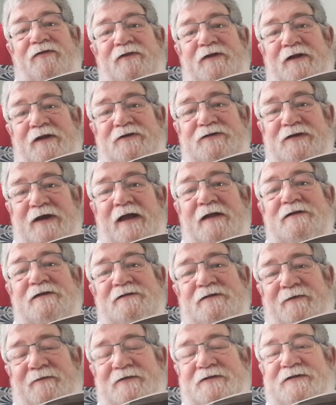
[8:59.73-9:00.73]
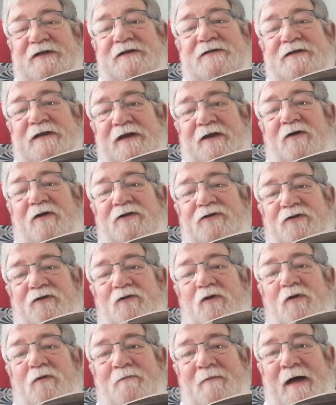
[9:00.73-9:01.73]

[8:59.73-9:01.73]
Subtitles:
The chances of a 60-odd-year-old